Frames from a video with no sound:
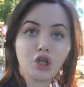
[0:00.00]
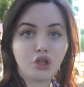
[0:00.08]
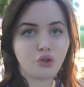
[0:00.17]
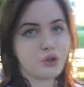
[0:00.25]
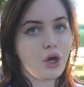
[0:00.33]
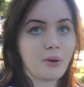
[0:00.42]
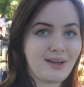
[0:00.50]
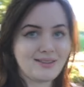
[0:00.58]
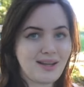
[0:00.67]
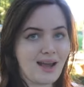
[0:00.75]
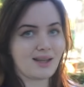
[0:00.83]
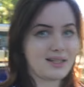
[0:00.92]
you'll know
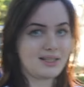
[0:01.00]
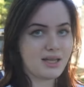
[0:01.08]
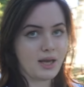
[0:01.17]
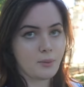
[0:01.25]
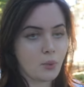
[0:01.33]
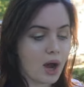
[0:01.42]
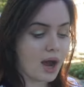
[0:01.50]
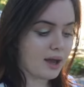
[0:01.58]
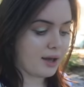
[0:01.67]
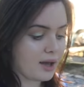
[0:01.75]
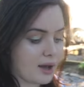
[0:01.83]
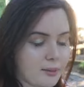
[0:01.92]
exactly damn
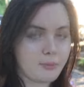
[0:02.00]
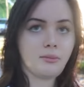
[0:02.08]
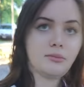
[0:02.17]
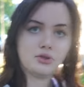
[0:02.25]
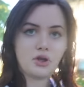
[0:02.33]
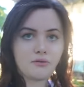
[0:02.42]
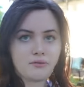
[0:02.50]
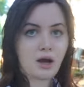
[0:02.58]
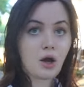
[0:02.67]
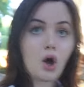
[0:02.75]
why I'm don't